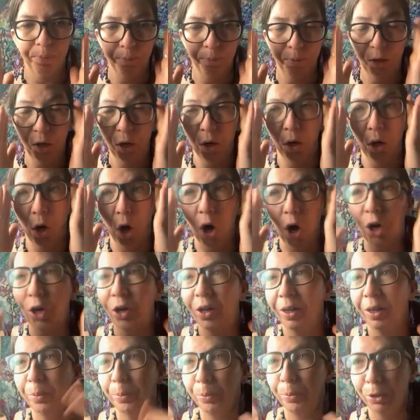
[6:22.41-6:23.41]
you're
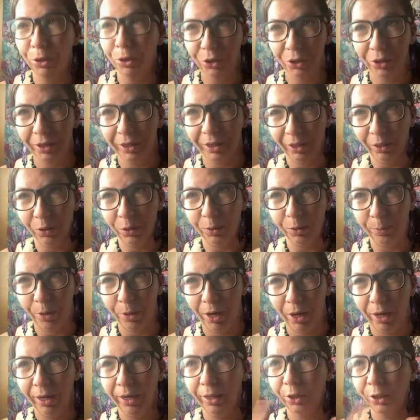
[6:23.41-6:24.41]
already purchasing those
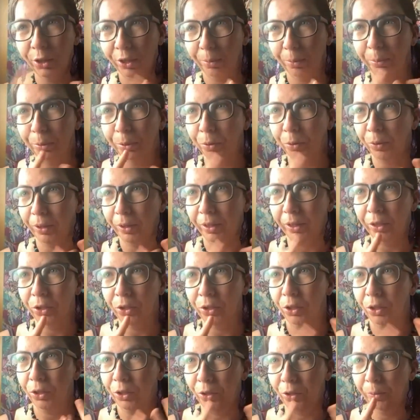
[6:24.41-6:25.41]
products, shampoo,
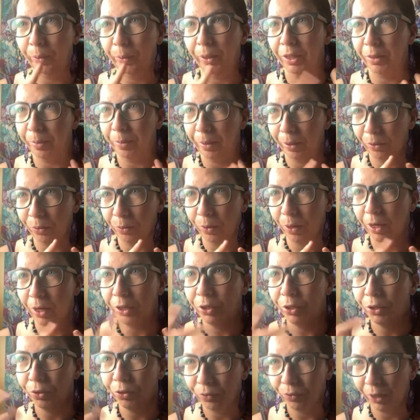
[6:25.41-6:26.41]
conditioner, toothpaste,
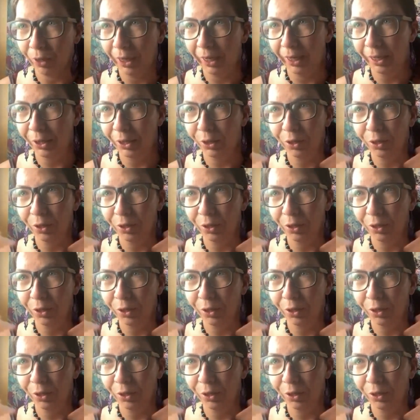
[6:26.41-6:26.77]
mouthwash, right?